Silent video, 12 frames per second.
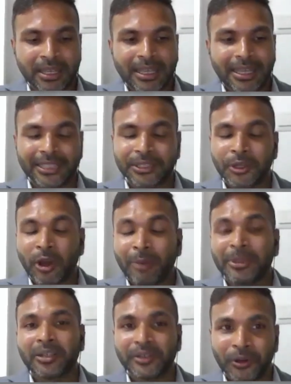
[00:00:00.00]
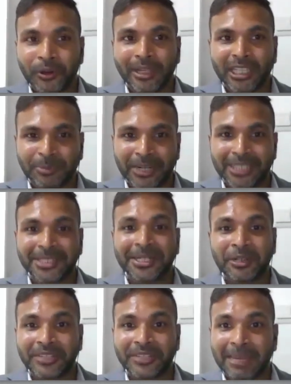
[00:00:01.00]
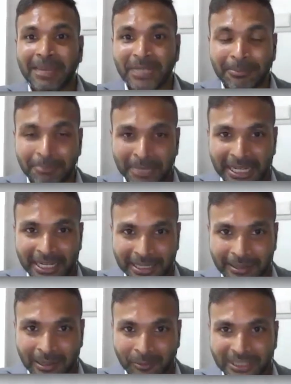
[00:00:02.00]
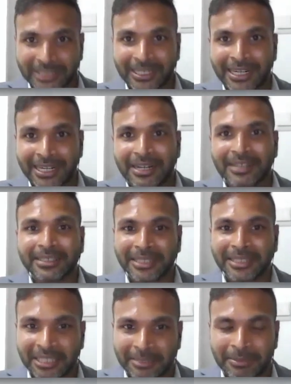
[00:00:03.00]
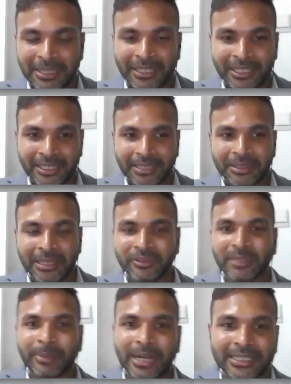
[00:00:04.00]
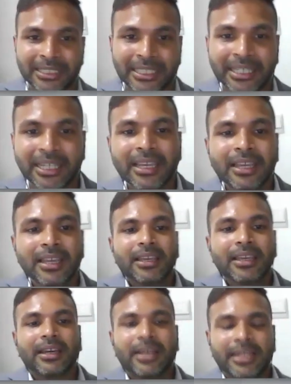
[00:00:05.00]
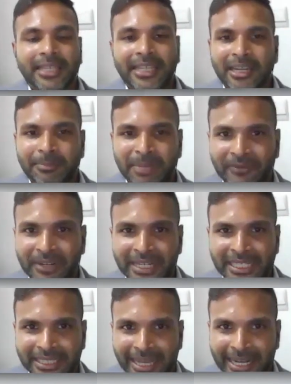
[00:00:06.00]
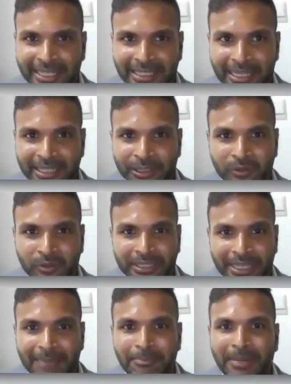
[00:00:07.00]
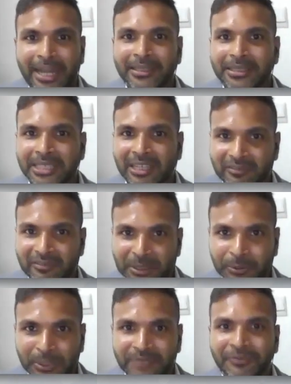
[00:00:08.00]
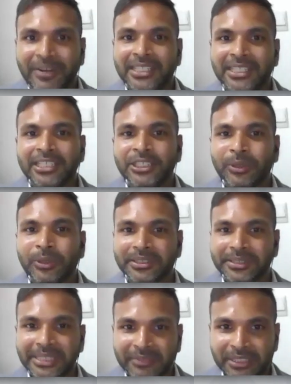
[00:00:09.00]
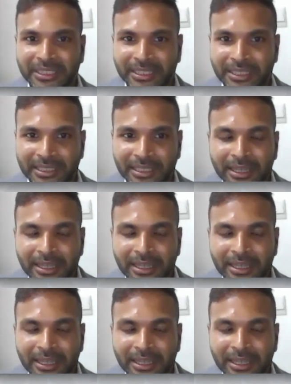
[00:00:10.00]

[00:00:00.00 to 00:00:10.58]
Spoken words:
his nominal role as President of the MDP, notwithstanding, until he left the party. He had been very sidelined over time by this government, which fed into his grievances.